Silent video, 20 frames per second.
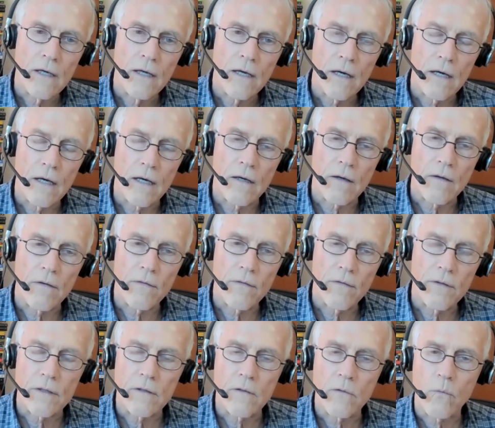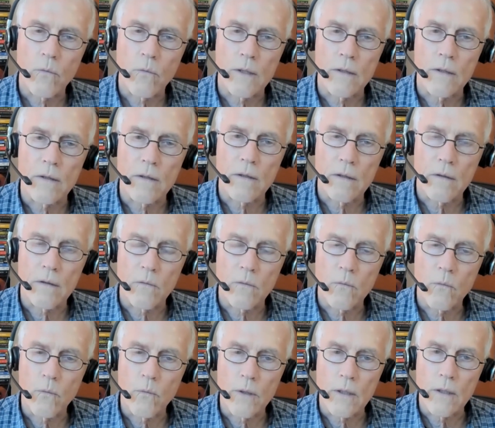than the one that
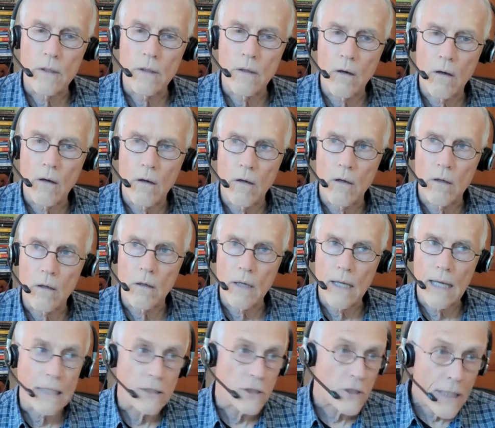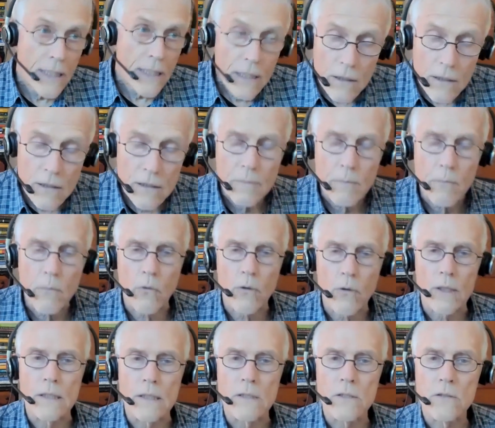we are educated and
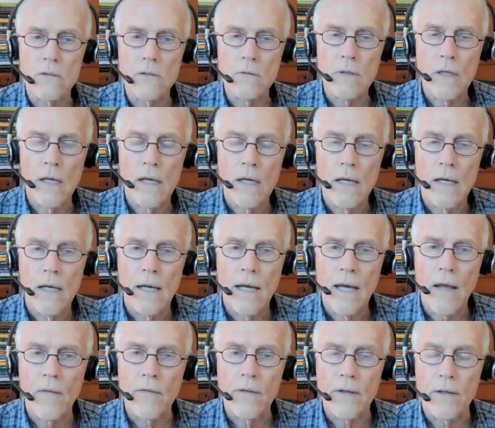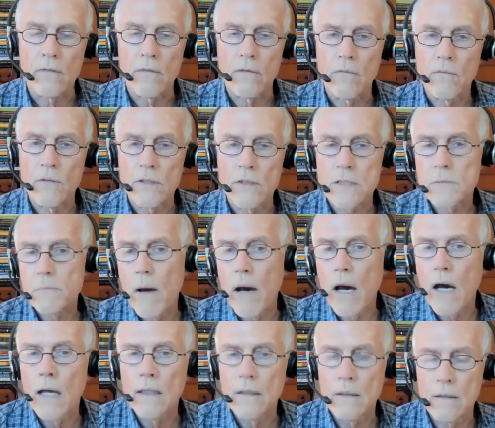born into and then
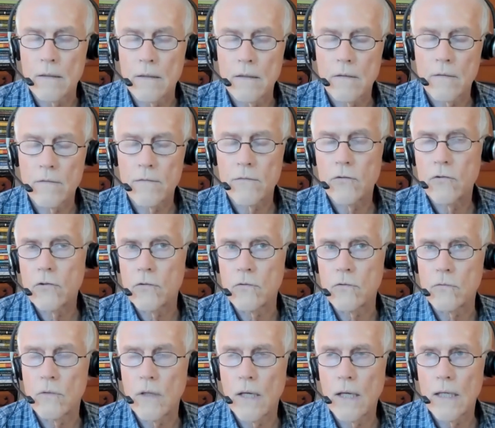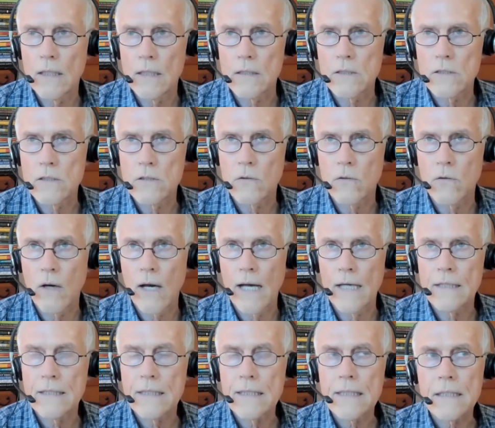respond to. And so I think